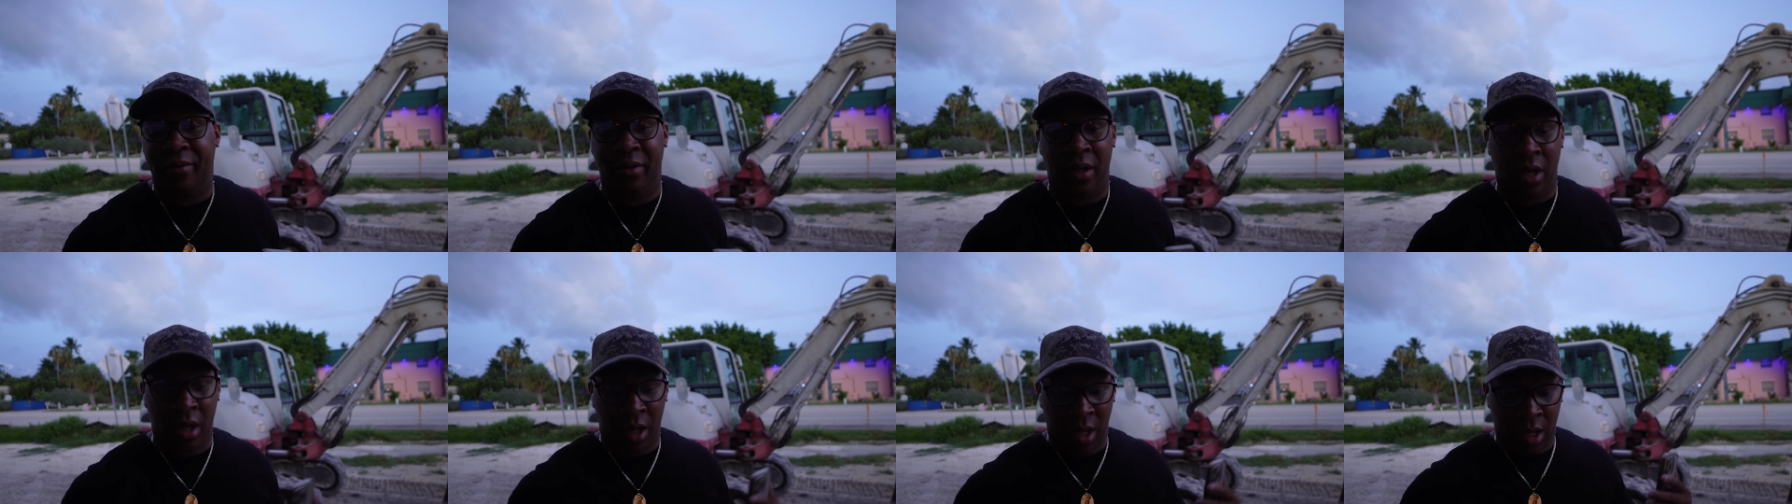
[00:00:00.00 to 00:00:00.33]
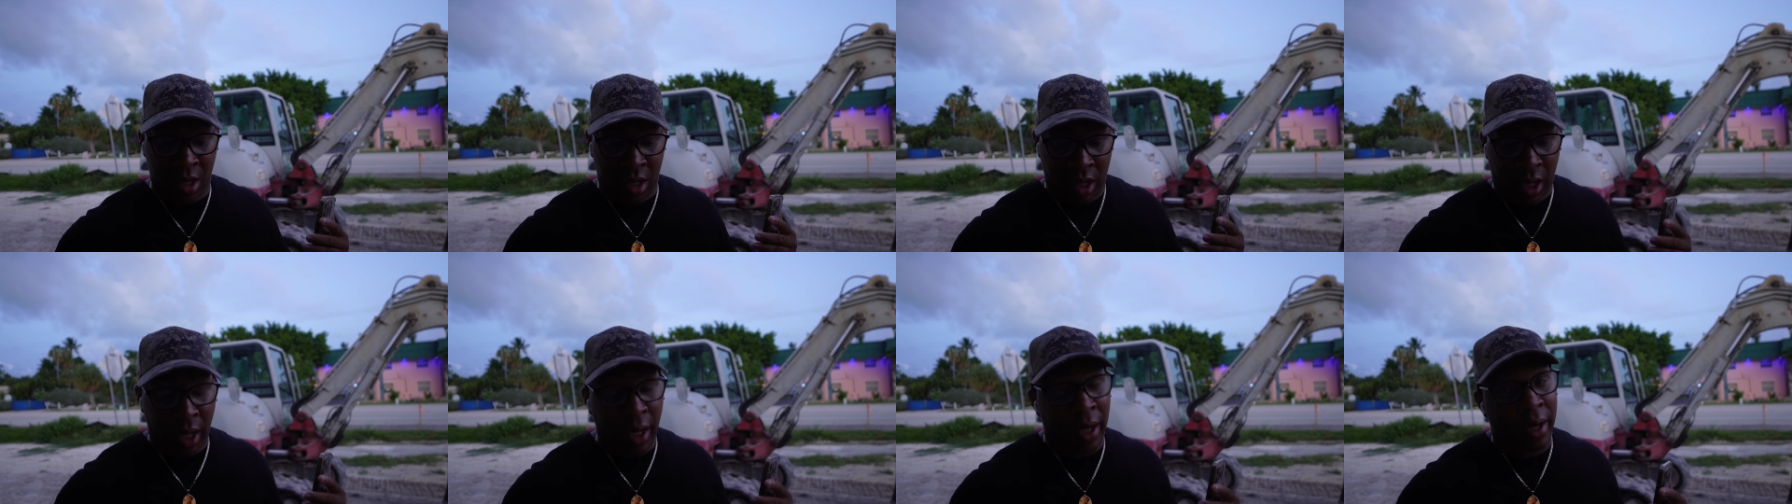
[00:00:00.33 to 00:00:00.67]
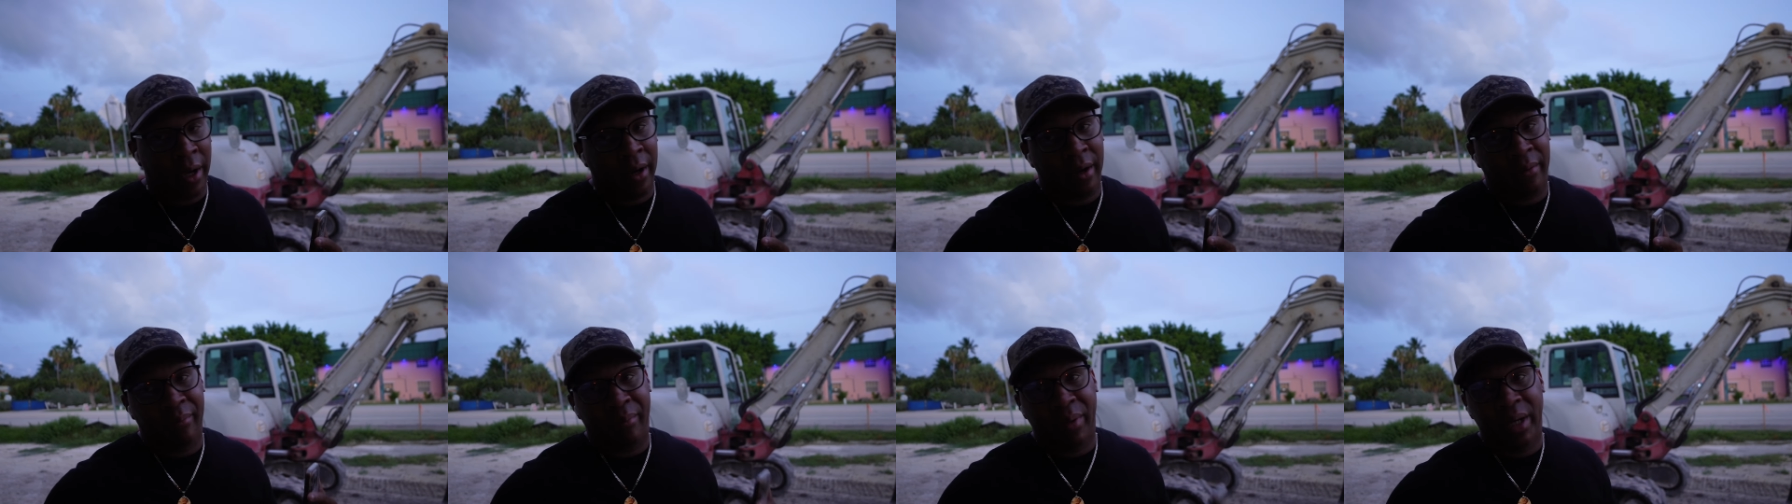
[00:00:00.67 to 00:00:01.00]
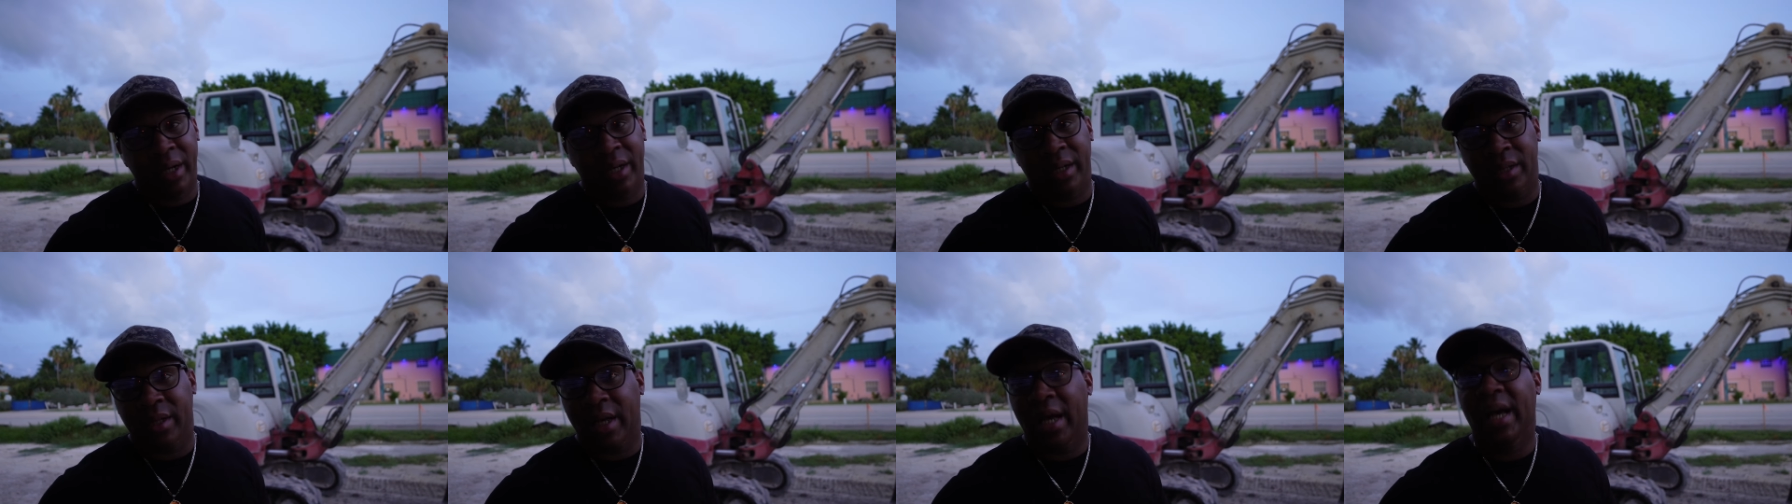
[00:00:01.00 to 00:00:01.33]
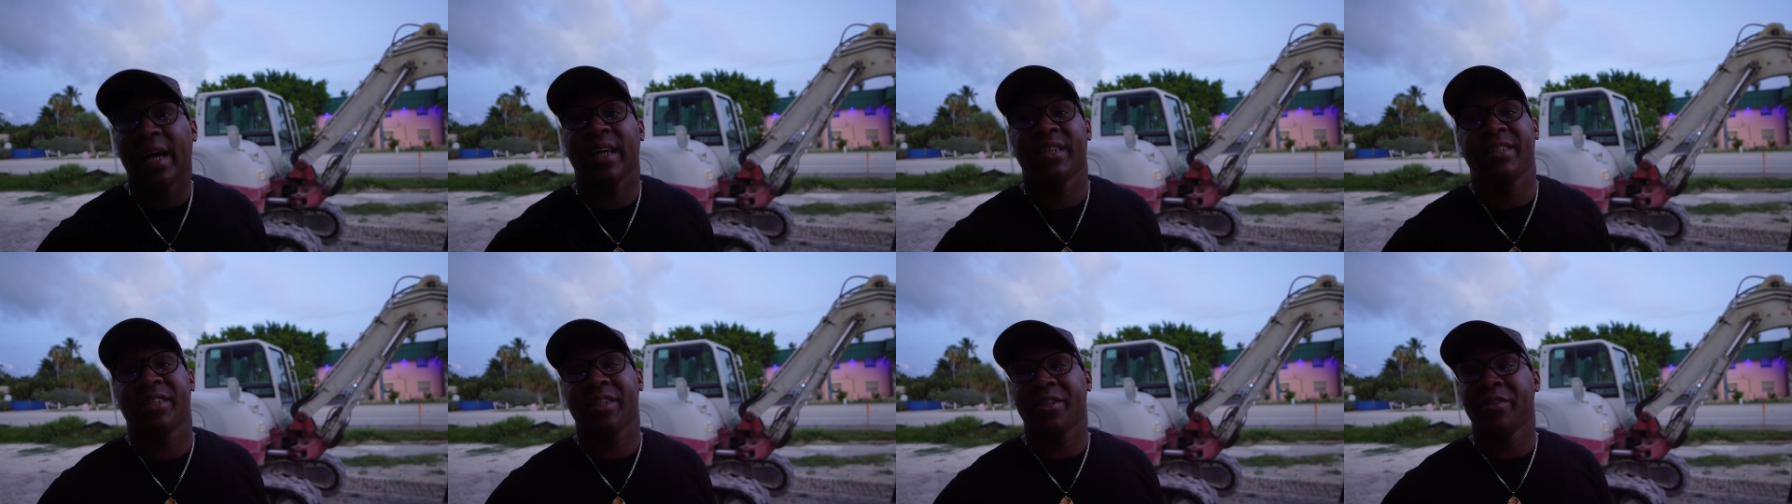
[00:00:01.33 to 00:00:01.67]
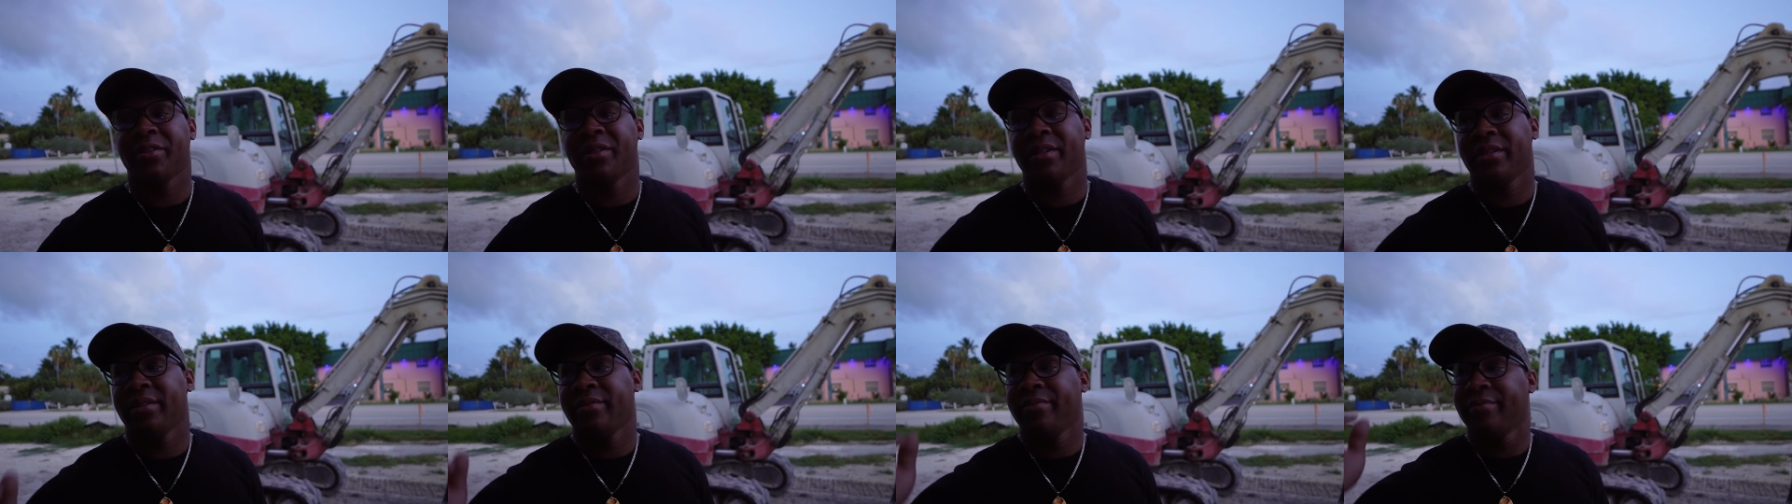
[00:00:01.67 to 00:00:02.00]
But at
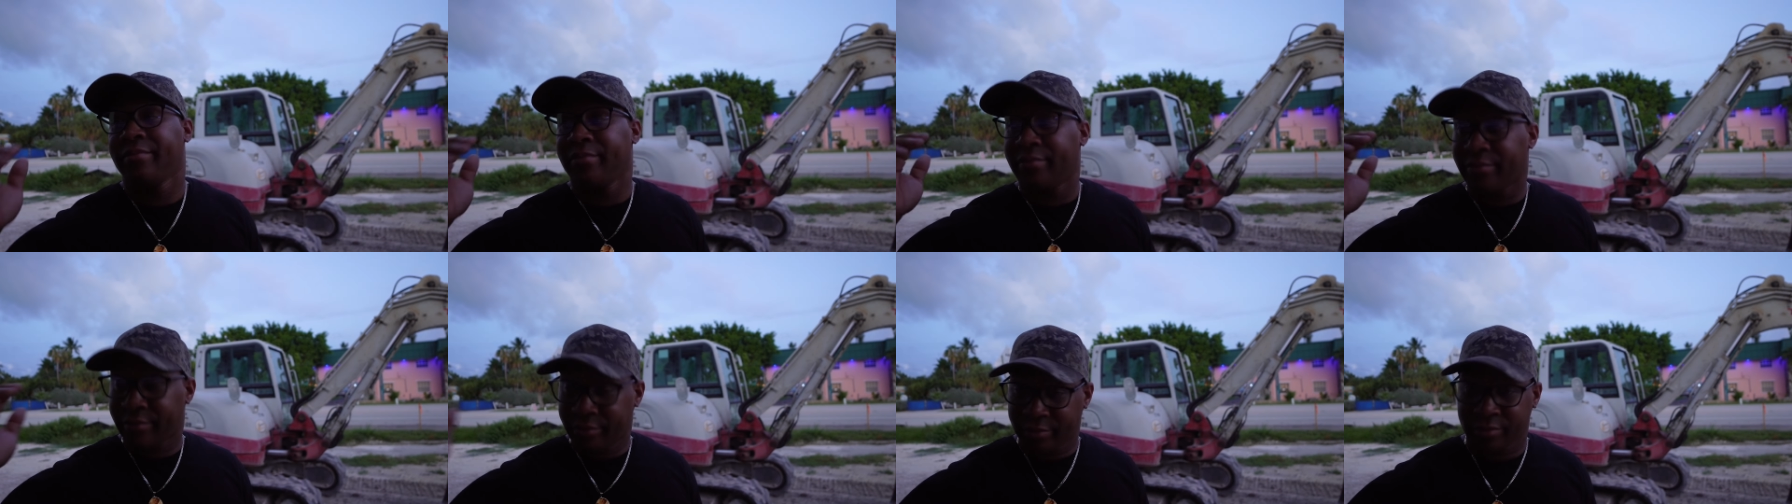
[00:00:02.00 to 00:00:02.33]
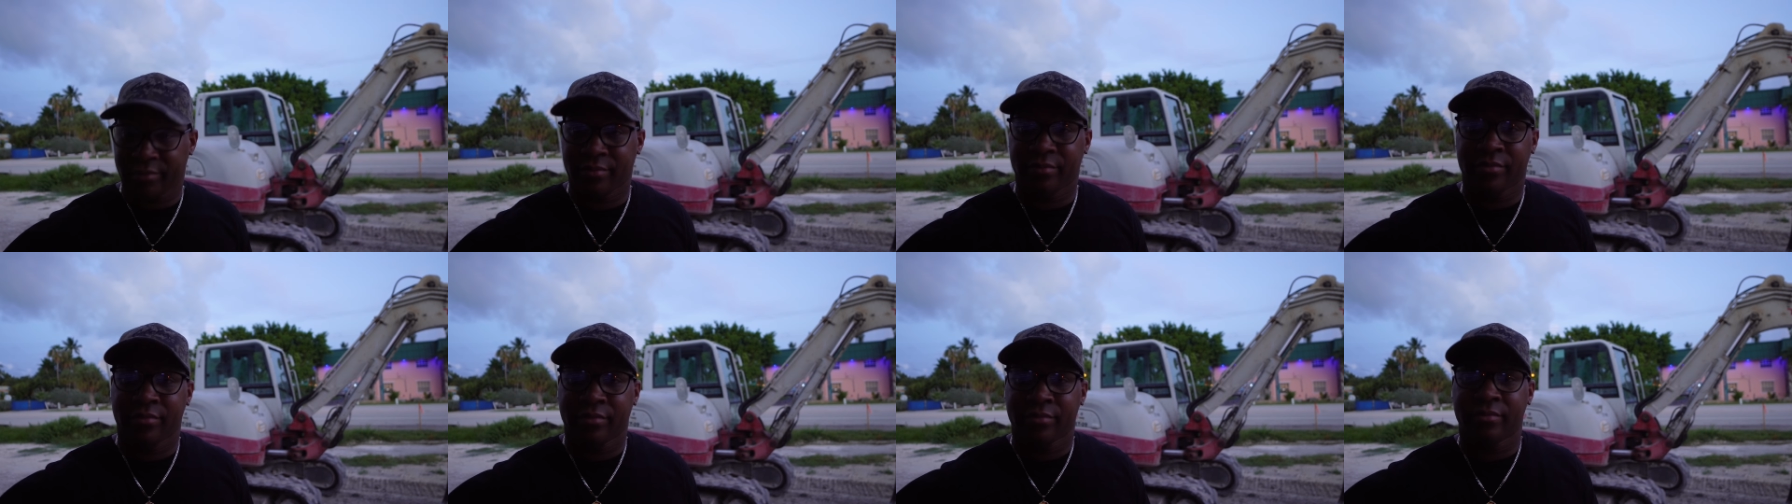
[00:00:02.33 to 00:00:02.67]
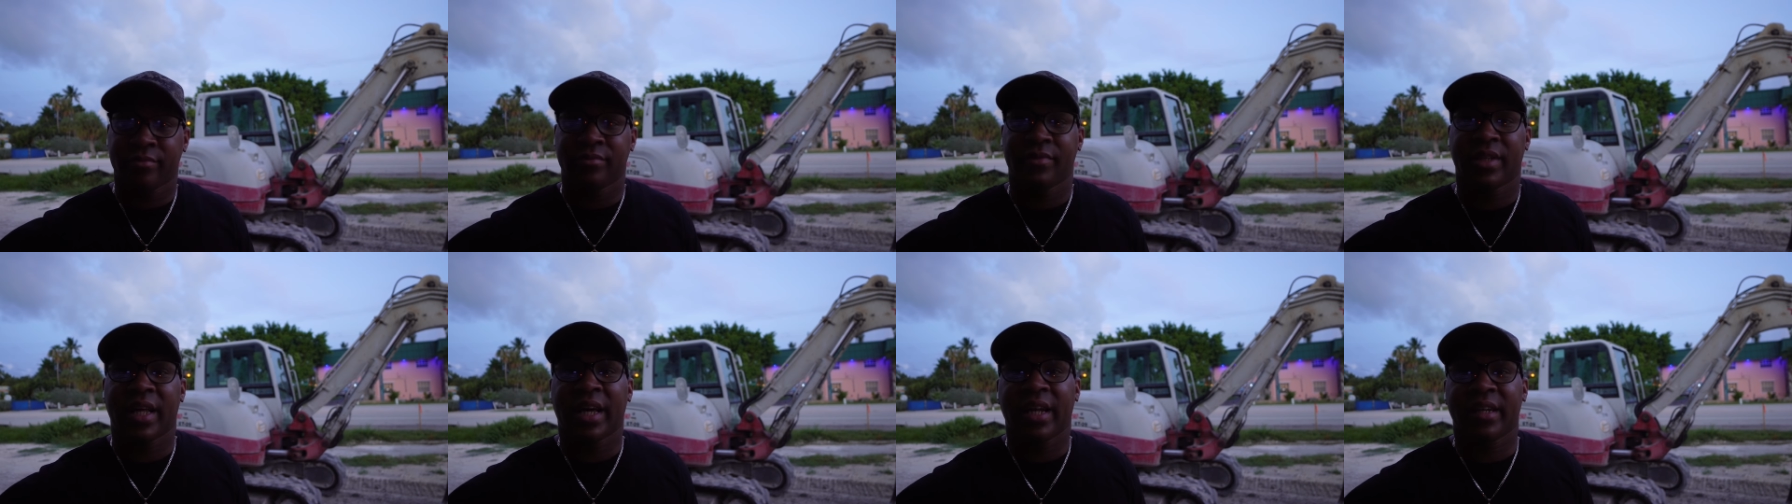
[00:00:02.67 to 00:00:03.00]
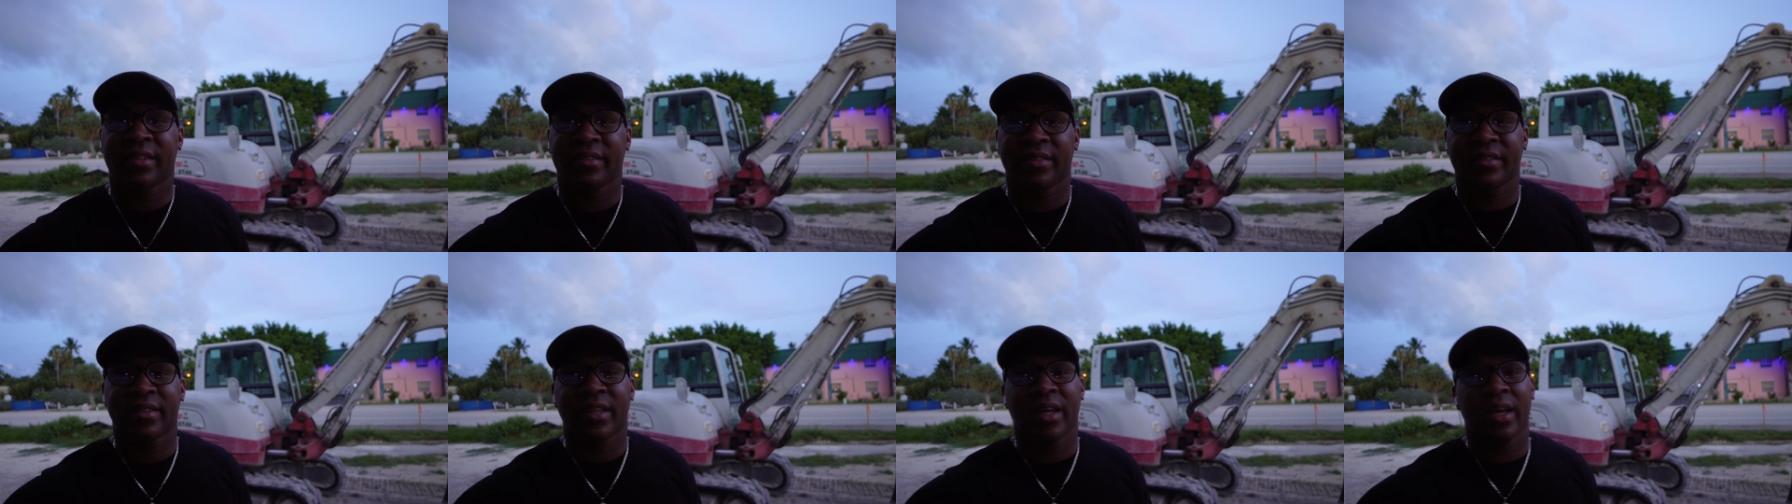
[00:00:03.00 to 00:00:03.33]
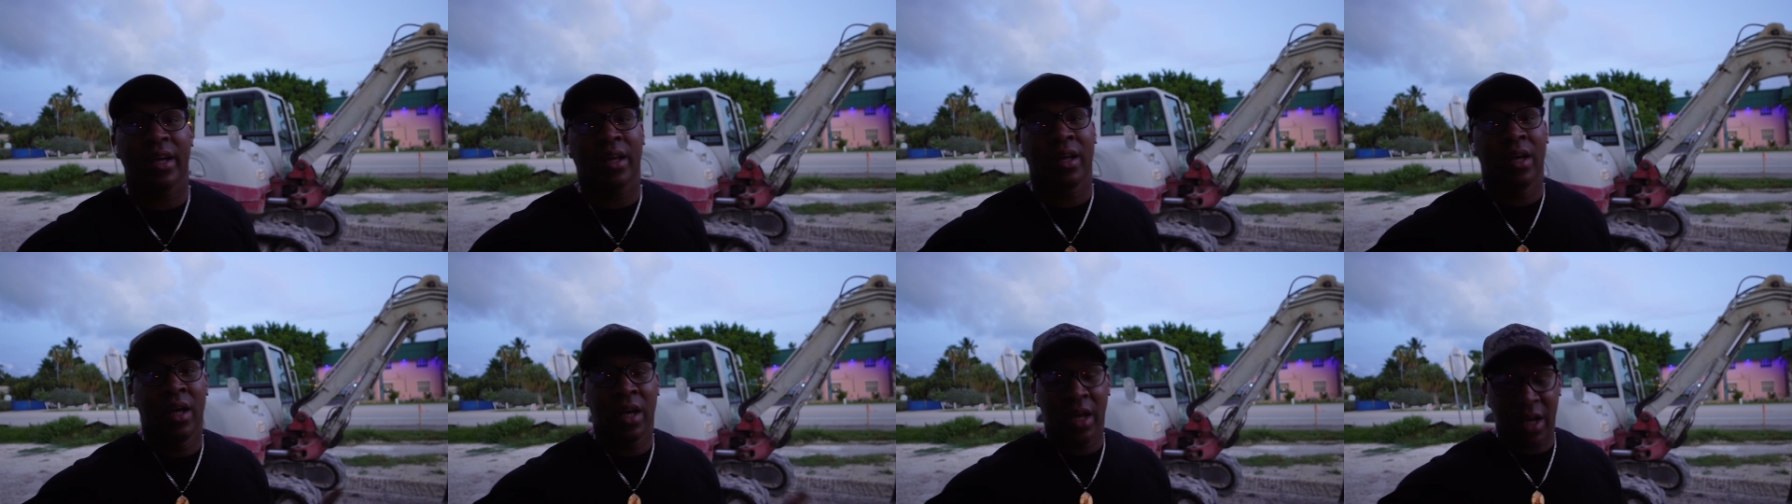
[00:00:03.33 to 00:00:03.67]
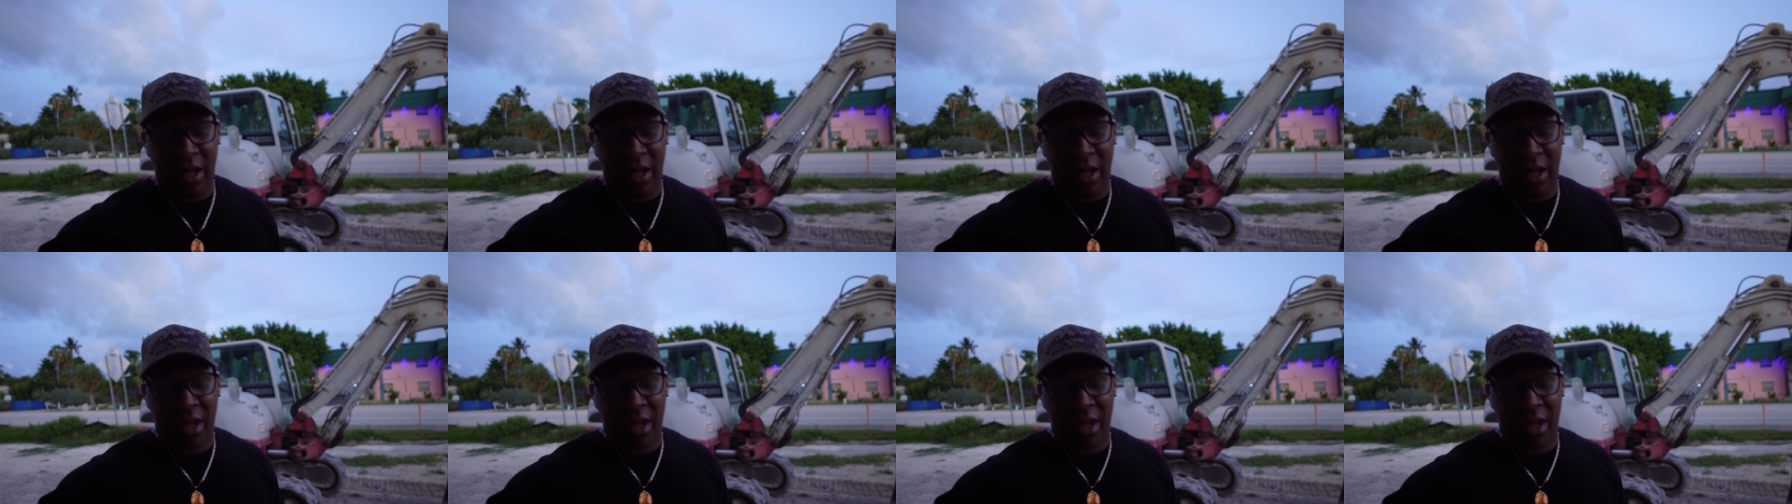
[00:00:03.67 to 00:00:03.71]
Shelton, that is a thing.